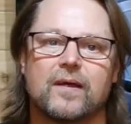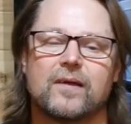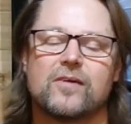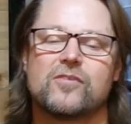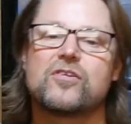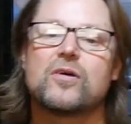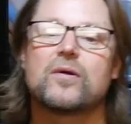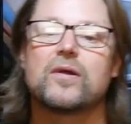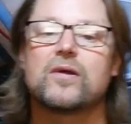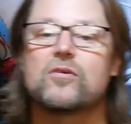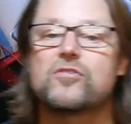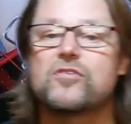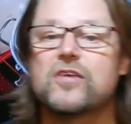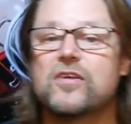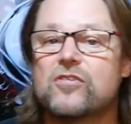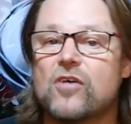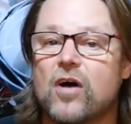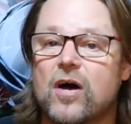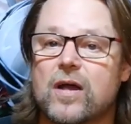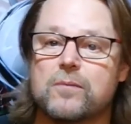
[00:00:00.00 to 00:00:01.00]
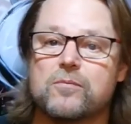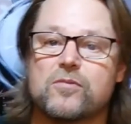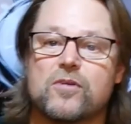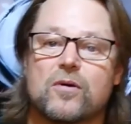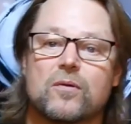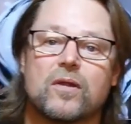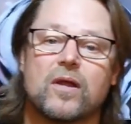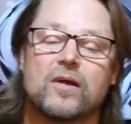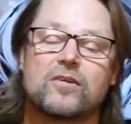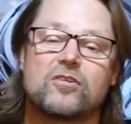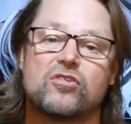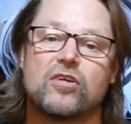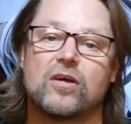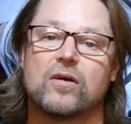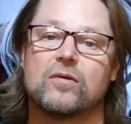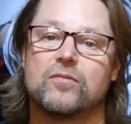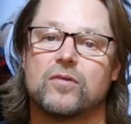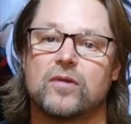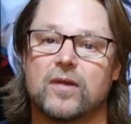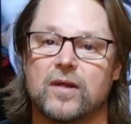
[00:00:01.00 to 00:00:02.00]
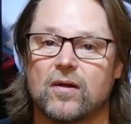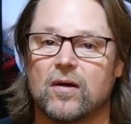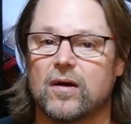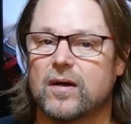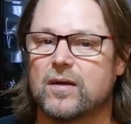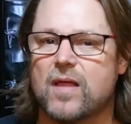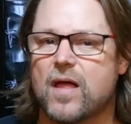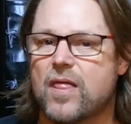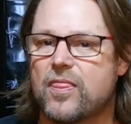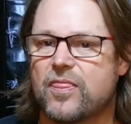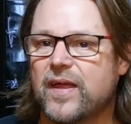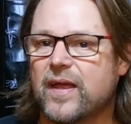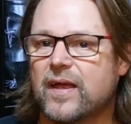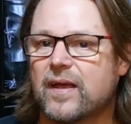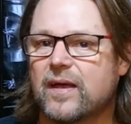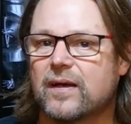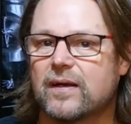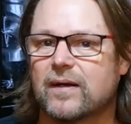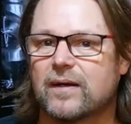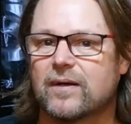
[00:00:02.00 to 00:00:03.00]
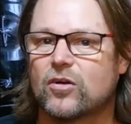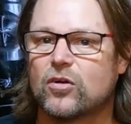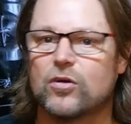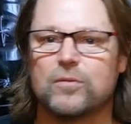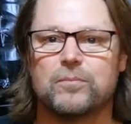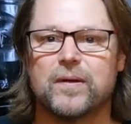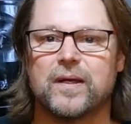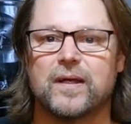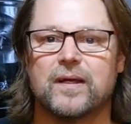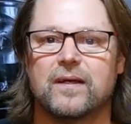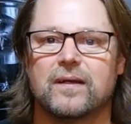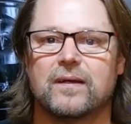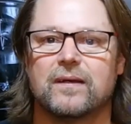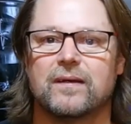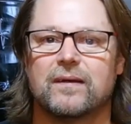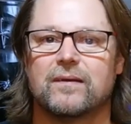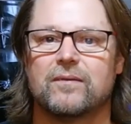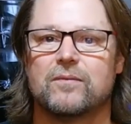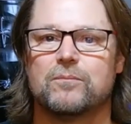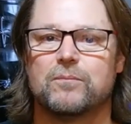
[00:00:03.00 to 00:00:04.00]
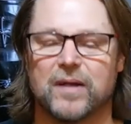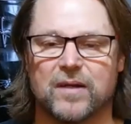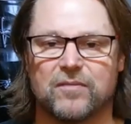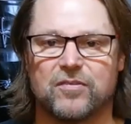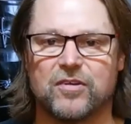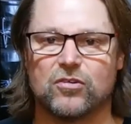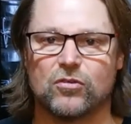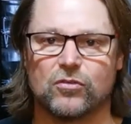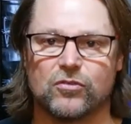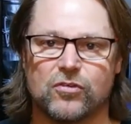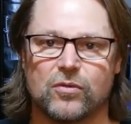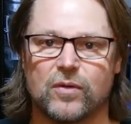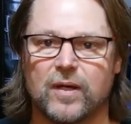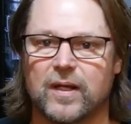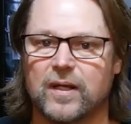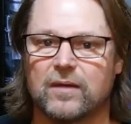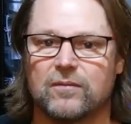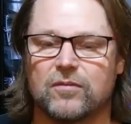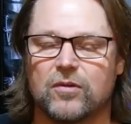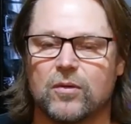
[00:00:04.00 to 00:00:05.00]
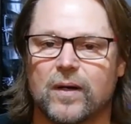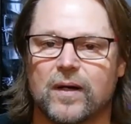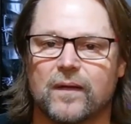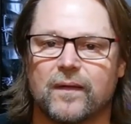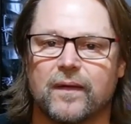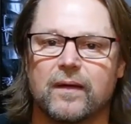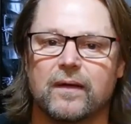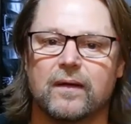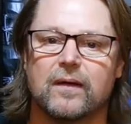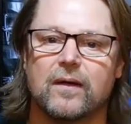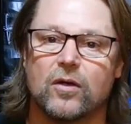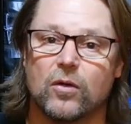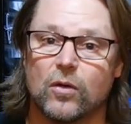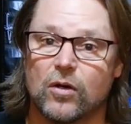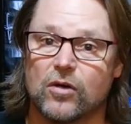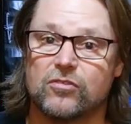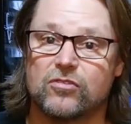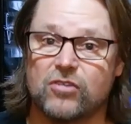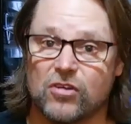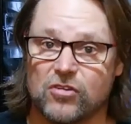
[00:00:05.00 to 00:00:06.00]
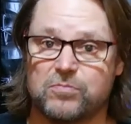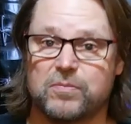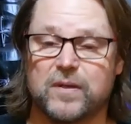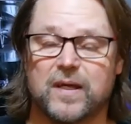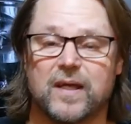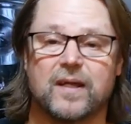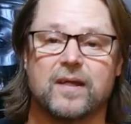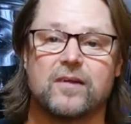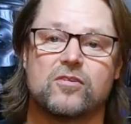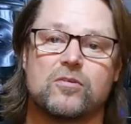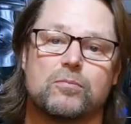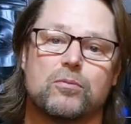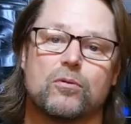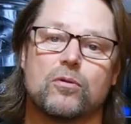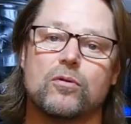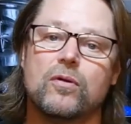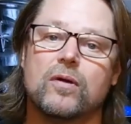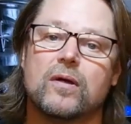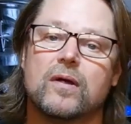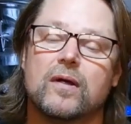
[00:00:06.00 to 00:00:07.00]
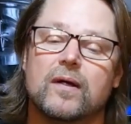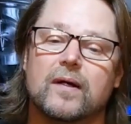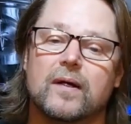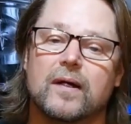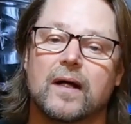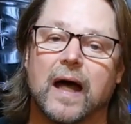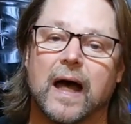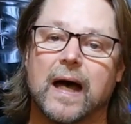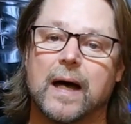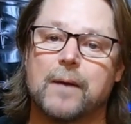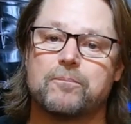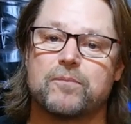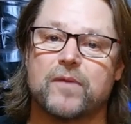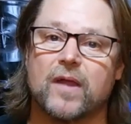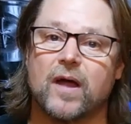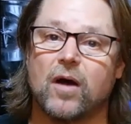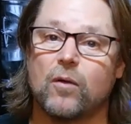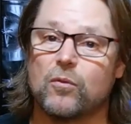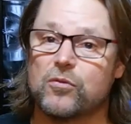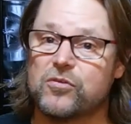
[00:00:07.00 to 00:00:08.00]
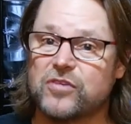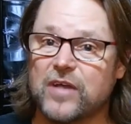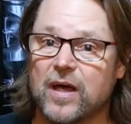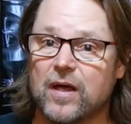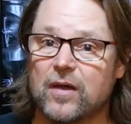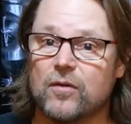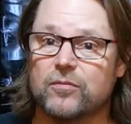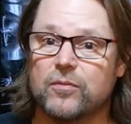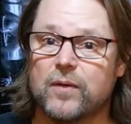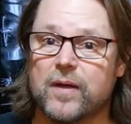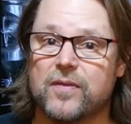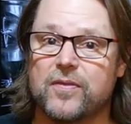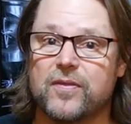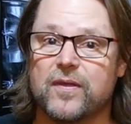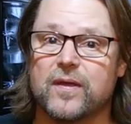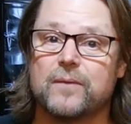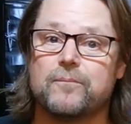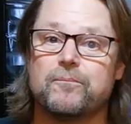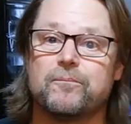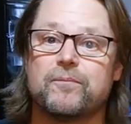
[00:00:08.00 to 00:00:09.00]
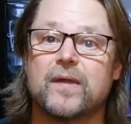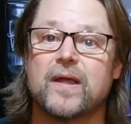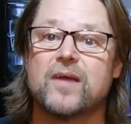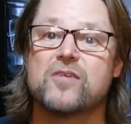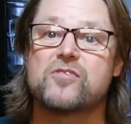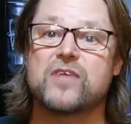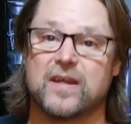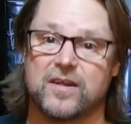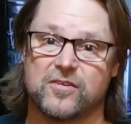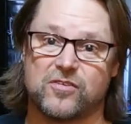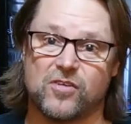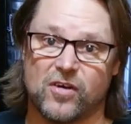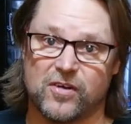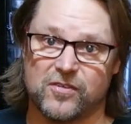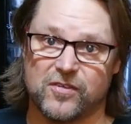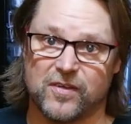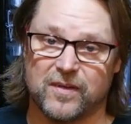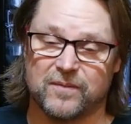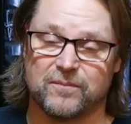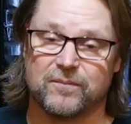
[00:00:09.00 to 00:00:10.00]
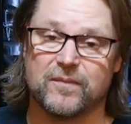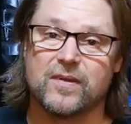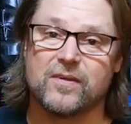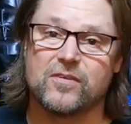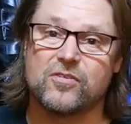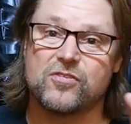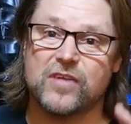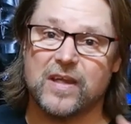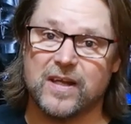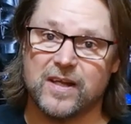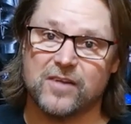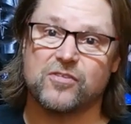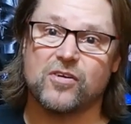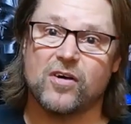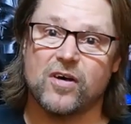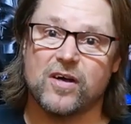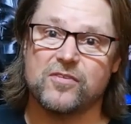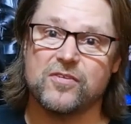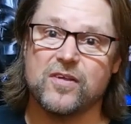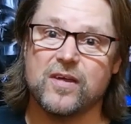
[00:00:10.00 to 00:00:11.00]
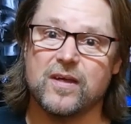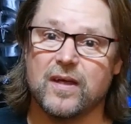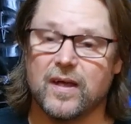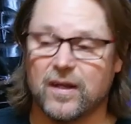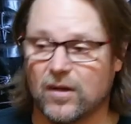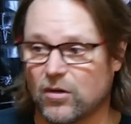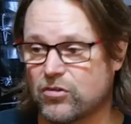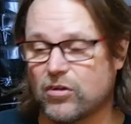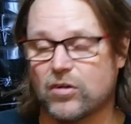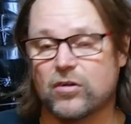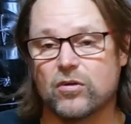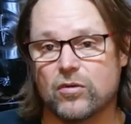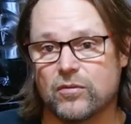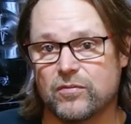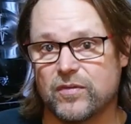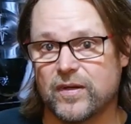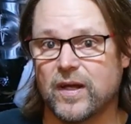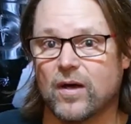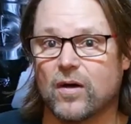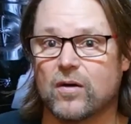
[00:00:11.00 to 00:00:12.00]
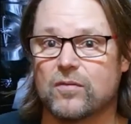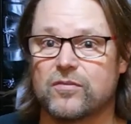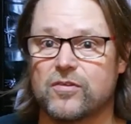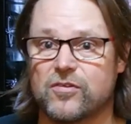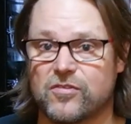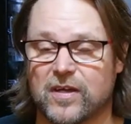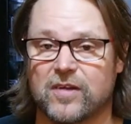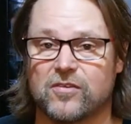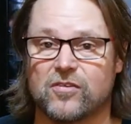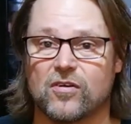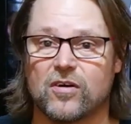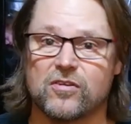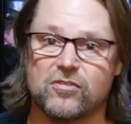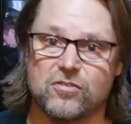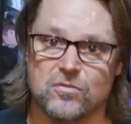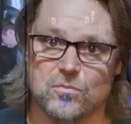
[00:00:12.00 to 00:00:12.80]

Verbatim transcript: So there are six items I would like to share with you that I think could be beneficial to any of you out there who are just beginning to brew. Um, I will start off with sanitizer. Sanitizer, and I'll show you a video of the sanitizer